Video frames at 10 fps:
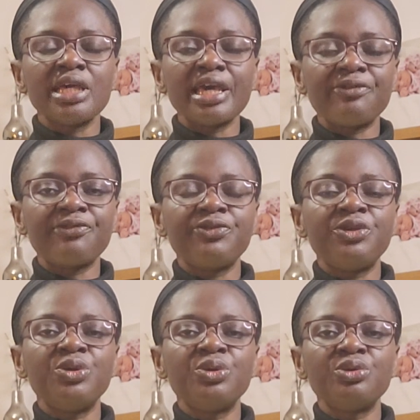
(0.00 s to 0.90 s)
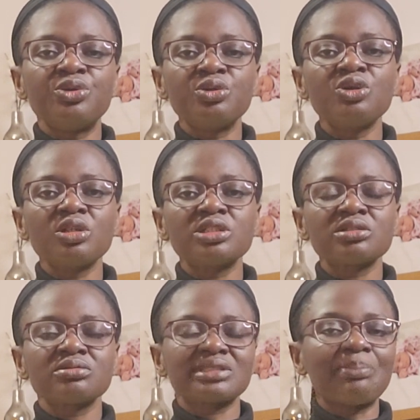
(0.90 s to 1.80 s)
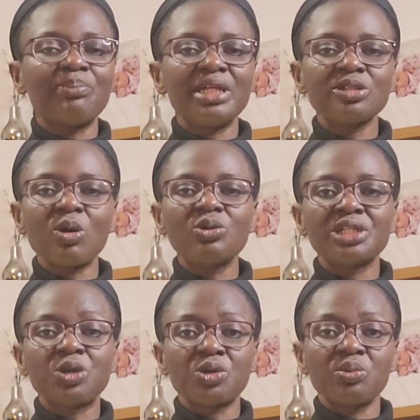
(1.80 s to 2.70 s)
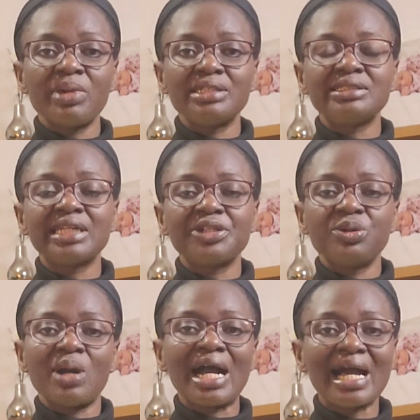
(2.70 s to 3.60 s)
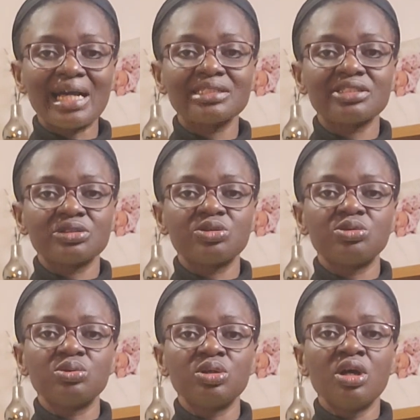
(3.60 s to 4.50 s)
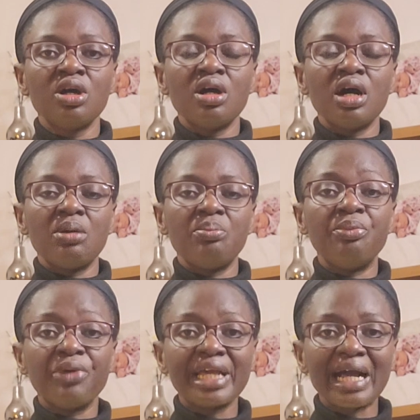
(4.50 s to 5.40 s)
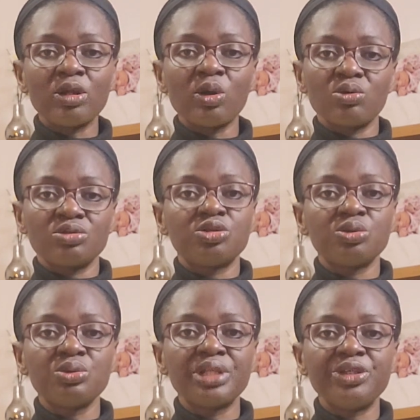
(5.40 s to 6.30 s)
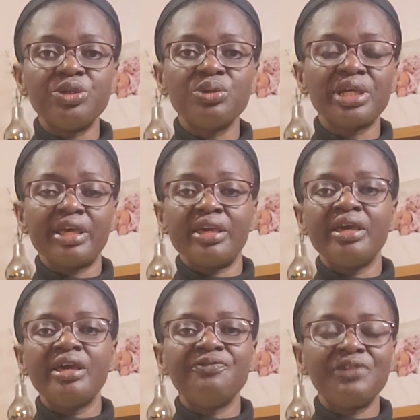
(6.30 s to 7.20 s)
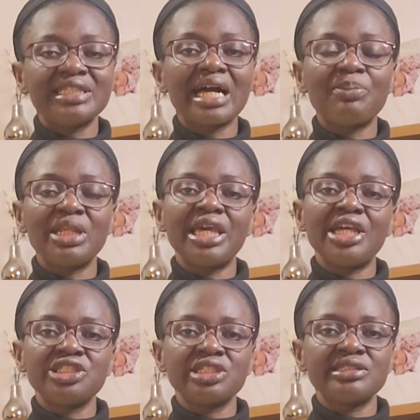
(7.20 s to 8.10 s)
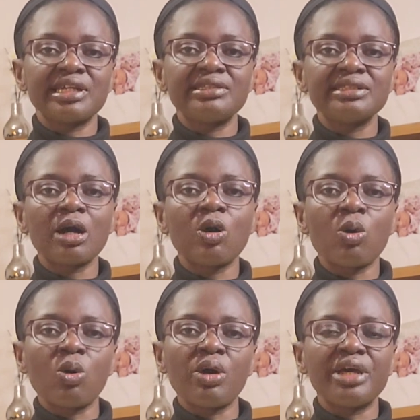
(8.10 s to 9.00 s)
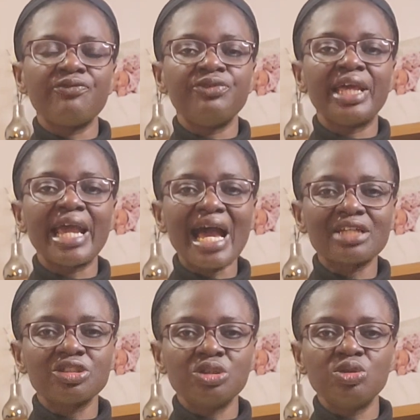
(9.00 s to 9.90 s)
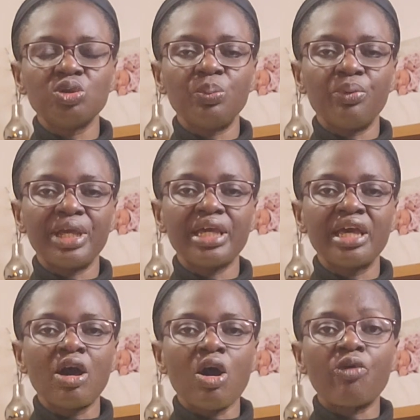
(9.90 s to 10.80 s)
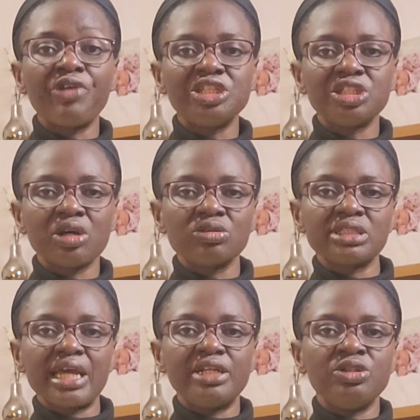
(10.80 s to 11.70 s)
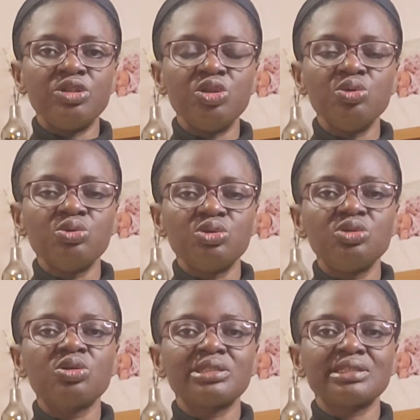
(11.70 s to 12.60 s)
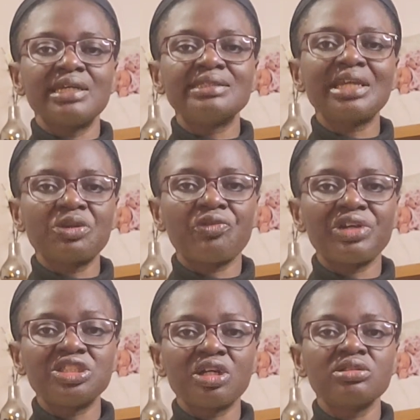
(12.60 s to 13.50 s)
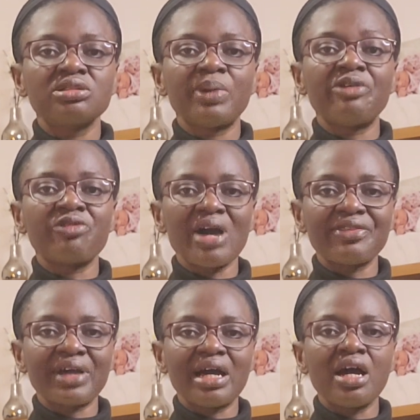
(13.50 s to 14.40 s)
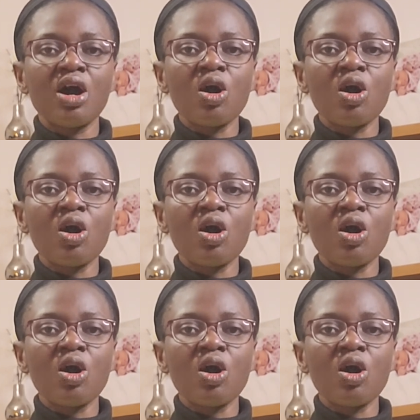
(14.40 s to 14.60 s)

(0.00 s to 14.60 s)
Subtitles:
if you do not submit all the documents that you are asked to bring along to the UK Visa Application Center, or if they ask you to bring originals and you do not send originals but rather